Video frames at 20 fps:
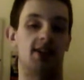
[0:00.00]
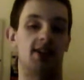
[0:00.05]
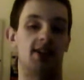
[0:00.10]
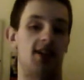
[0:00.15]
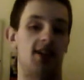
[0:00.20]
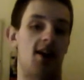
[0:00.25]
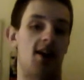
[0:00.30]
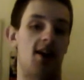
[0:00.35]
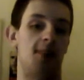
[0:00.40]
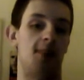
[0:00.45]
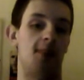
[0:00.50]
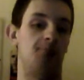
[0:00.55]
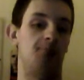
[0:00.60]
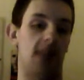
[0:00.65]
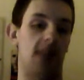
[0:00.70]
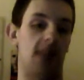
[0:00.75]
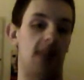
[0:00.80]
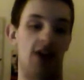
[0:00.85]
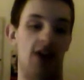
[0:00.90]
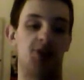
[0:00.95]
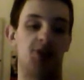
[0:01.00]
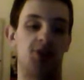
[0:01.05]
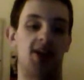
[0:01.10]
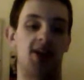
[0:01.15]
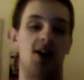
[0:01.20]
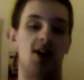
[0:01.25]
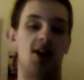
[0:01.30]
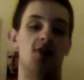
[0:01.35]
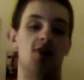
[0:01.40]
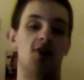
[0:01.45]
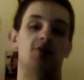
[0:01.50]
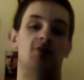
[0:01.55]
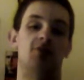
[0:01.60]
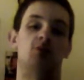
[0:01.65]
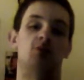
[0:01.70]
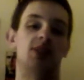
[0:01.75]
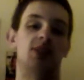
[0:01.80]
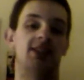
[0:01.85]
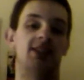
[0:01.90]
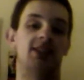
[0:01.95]
healthcare
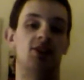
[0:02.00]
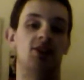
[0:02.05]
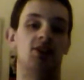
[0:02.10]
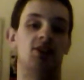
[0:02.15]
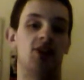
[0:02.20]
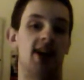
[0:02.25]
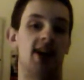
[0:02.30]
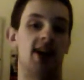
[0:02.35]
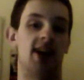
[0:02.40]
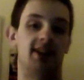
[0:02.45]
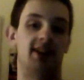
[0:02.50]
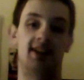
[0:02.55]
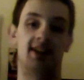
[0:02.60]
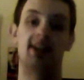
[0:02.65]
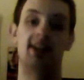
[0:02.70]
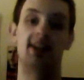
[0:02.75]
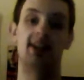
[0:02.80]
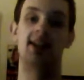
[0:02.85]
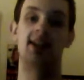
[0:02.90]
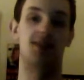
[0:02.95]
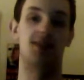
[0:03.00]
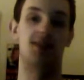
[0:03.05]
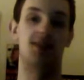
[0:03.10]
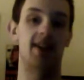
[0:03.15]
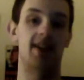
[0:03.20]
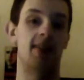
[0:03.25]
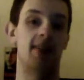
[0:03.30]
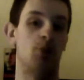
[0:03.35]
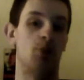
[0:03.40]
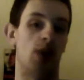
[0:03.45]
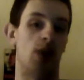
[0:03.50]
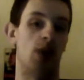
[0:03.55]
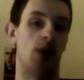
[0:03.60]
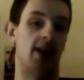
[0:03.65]
was still not the number one